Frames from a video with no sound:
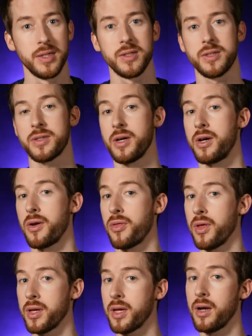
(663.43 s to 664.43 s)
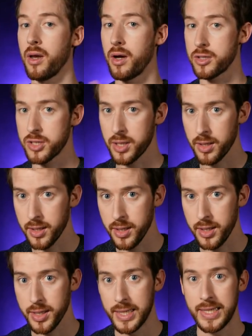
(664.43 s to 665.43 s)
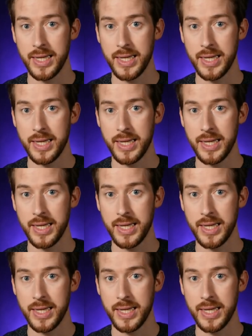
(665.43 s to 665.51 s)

start thinking logically,